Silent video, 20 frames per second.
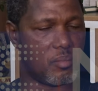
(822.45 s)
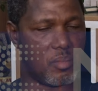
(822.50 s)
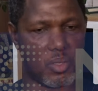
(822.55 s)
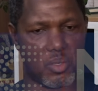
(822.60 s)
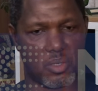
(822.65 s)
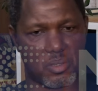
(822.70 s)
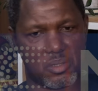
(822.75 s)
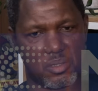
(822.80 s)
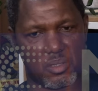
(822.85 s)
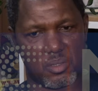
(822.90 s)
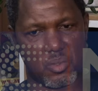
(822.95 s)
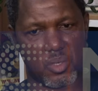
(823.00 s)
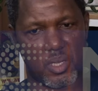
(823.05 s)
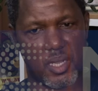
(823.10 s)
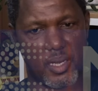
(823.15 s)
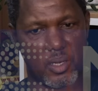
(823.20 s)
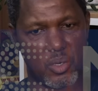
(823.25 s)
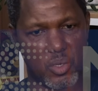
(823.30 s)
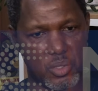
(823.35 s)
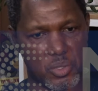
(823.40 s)
Because you
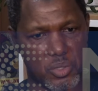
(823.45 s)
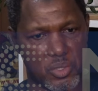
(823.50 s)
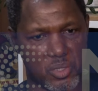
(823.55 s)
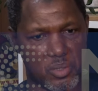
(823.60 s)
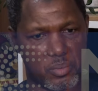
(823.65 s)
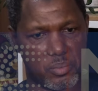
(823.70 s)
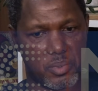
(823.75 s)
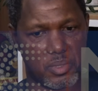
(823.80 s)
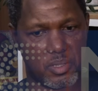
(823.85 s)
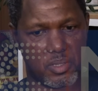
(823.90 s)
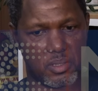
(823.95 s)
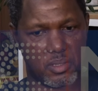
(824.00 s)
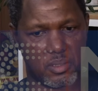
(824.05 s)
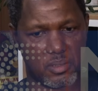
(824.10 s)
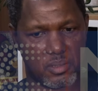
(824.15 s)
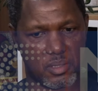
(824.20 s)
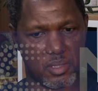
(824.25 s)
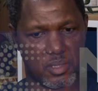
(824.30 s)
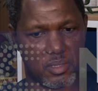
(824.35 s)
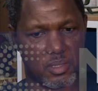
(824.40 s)
cannot just be
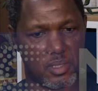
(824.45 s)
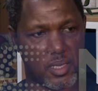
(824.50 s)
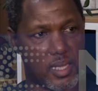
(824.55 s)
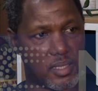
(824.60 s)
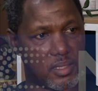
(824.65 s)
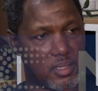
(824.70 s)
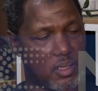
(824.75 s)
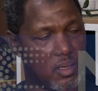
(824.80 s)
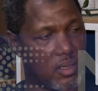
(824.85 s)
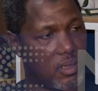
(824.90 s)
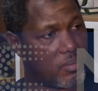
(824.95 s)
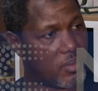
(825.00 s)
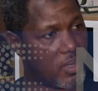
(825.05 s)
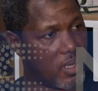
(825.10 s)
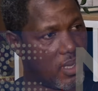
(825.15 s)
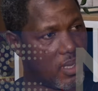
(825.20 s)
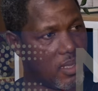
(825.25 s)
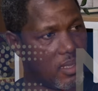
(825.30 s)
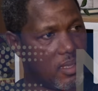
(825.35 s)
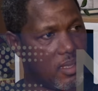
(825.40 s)
sitting as a
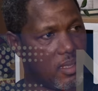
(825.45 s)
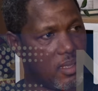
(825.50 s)
governor